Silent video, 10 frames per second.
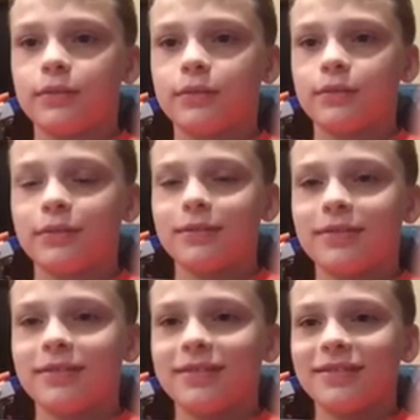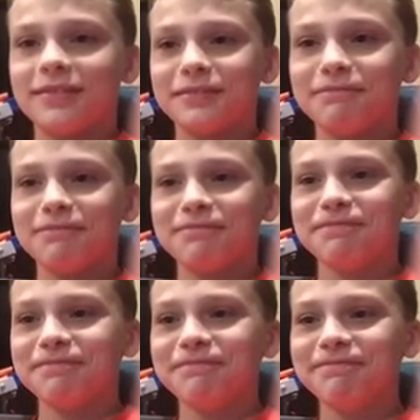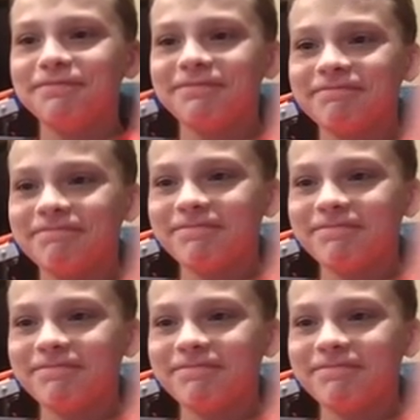[no speech]